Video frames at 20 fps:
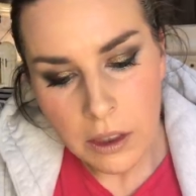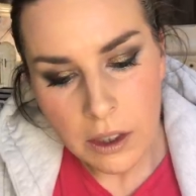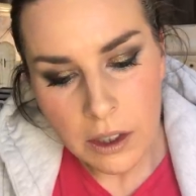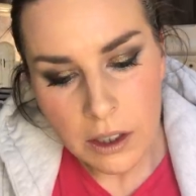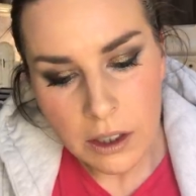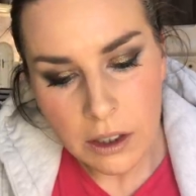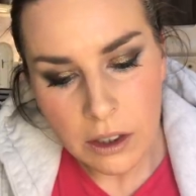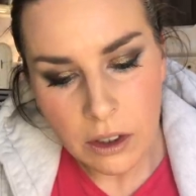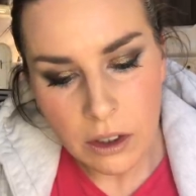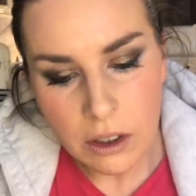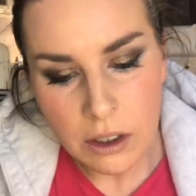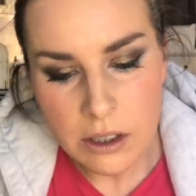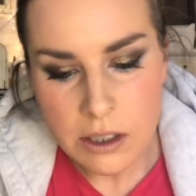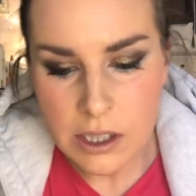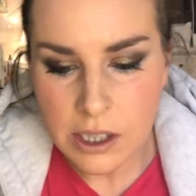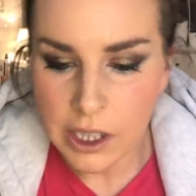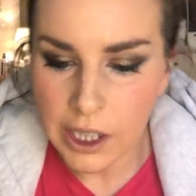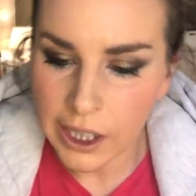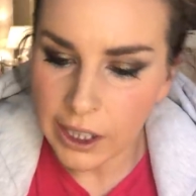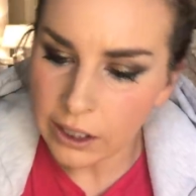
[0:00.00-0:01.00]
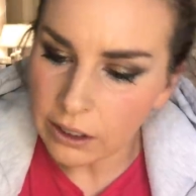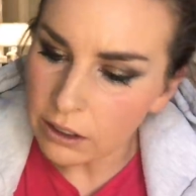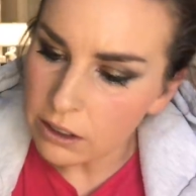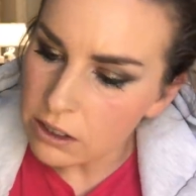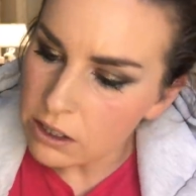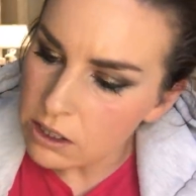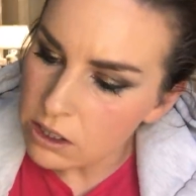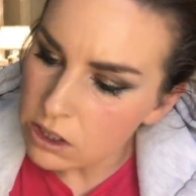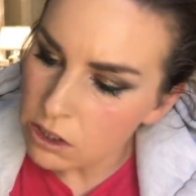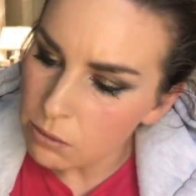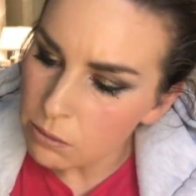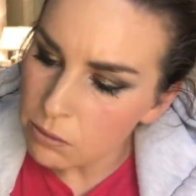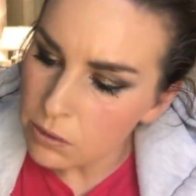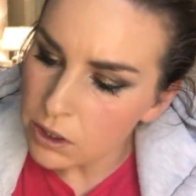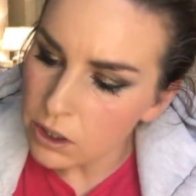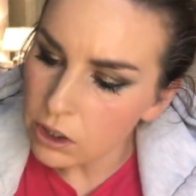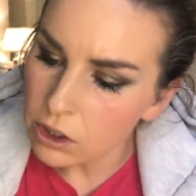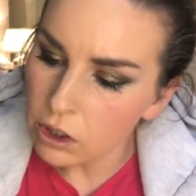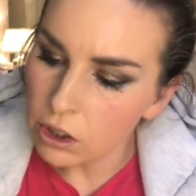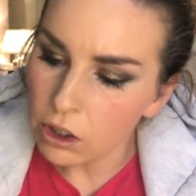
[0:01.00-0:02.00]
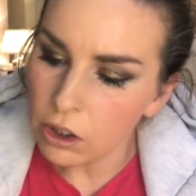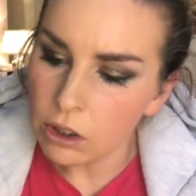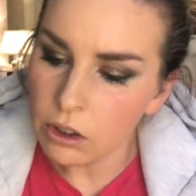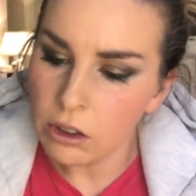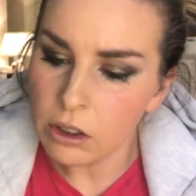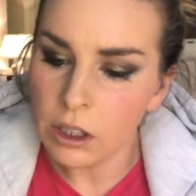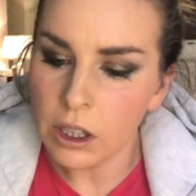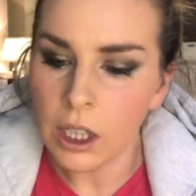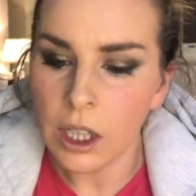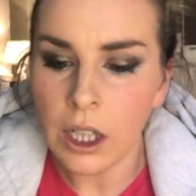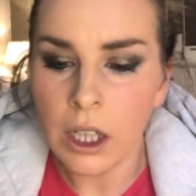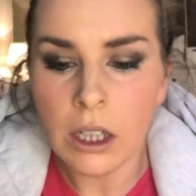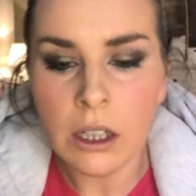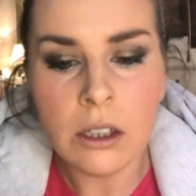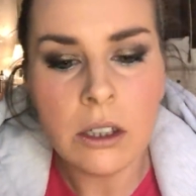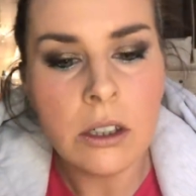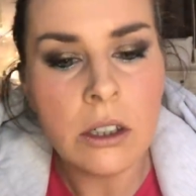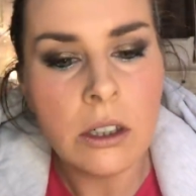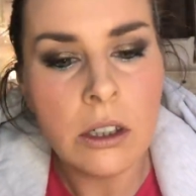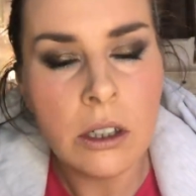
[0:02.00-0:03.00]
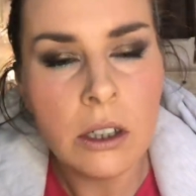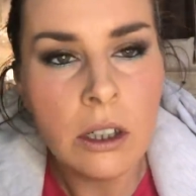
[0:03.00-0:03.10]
It looks like there's something on that.